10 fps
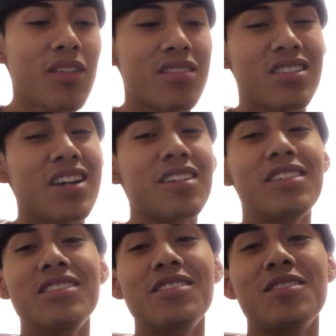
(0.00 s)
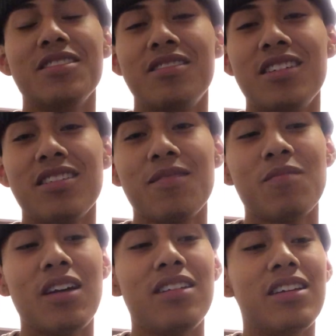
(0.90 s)
Kind of easy. It's like
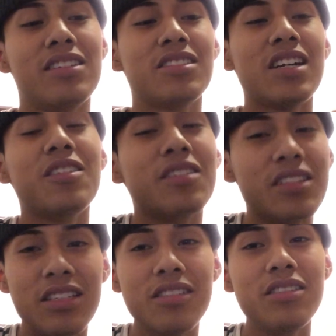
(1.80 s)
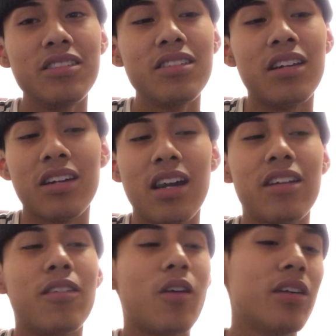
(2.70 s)
it's kind of easy and kind
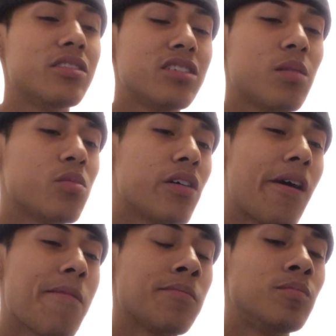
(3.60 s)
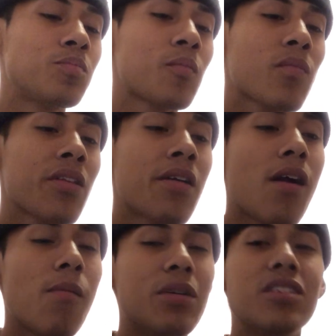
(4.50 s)
of hard at the same time,
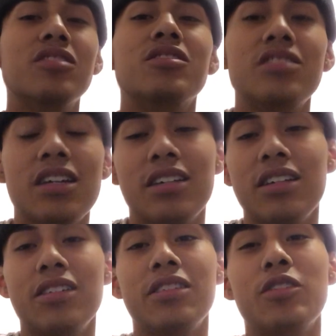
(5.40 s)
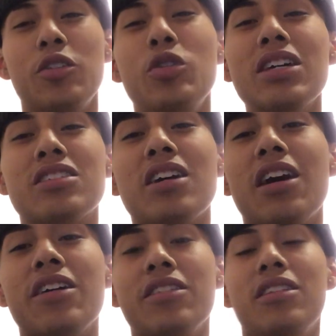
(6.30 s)
because then you get
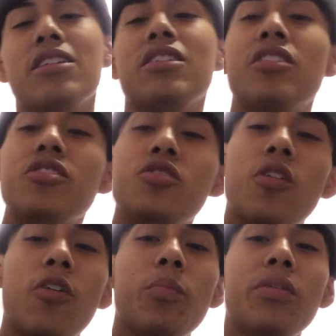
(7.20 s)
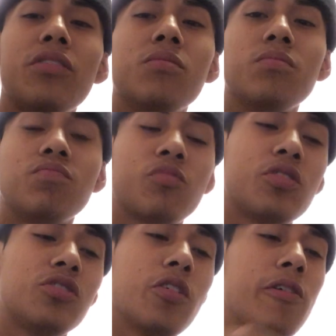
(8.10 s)
tired. Like it hurts your armpit.
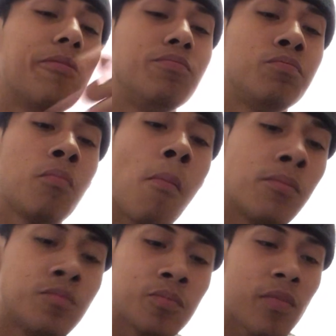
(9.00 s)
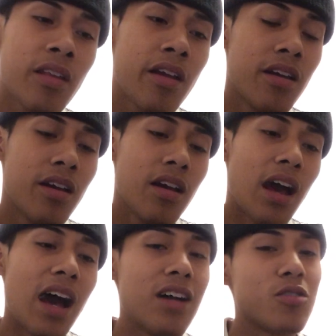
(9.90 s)
So I
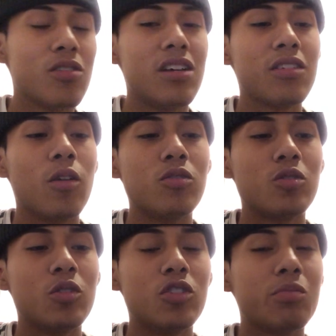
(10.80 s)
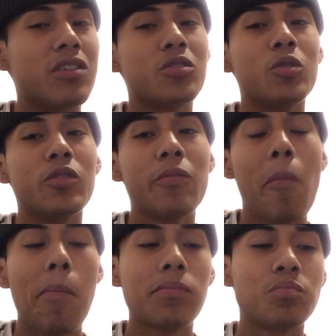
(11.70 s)
had to like also use my scooter
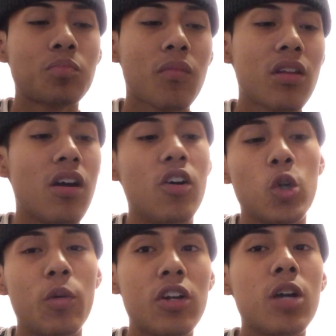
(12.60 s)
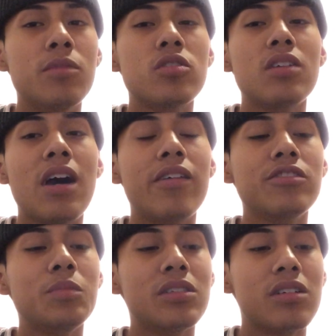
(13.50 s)
on the way coming to the house
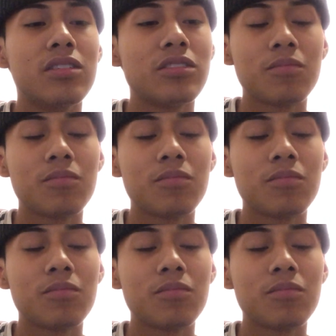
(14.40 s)
because